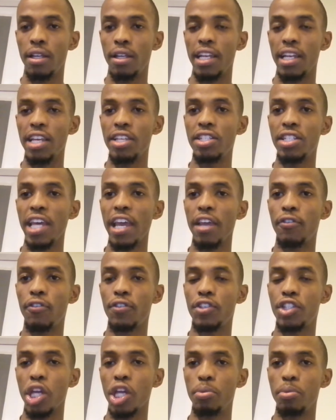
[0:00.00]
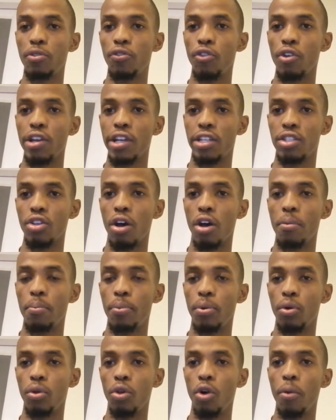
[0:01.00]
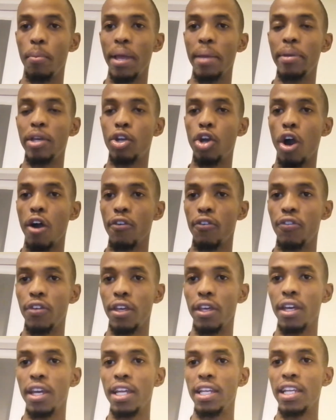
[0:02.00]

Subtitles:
Let's take chips for example, or maybe coffee.